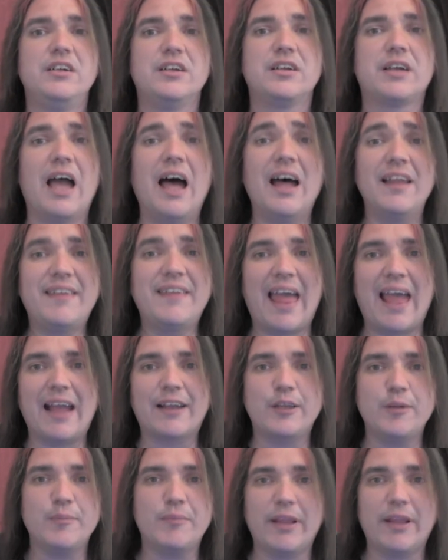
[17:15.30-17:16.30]

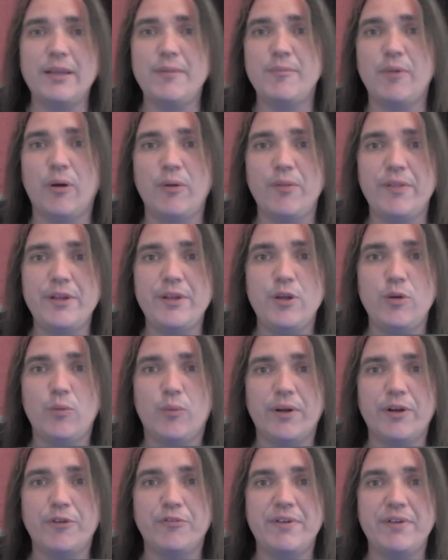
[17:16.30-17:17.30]
Contact him. Let him know that you
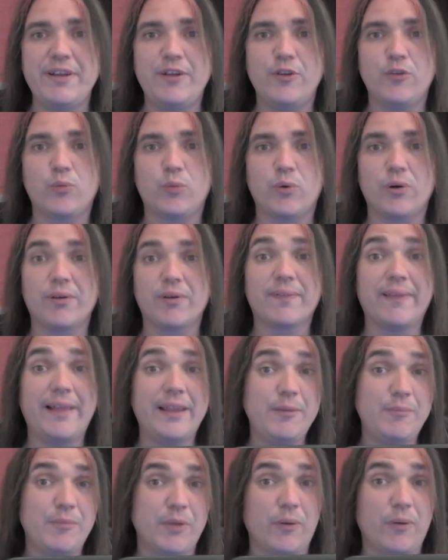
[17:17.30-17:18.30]
want to read his work. Let
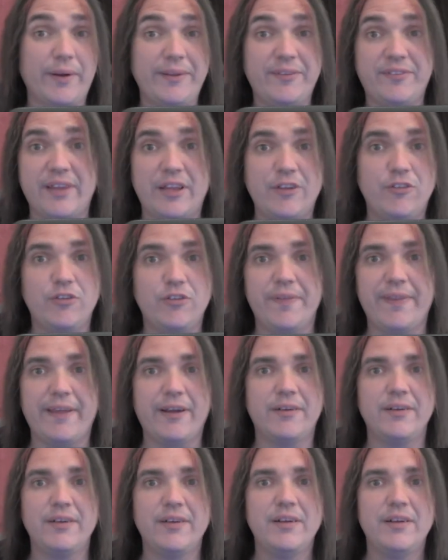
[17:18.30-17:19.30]
him know I sent you
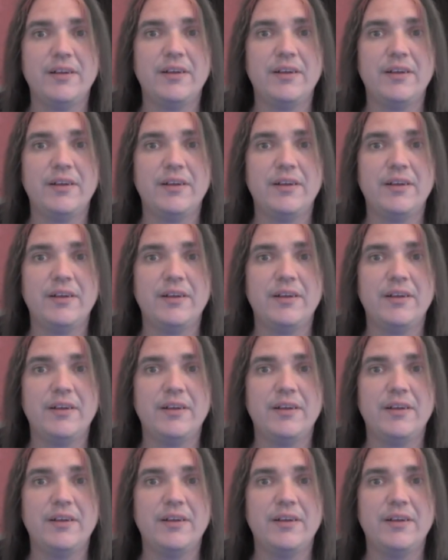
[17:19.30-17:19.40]
there.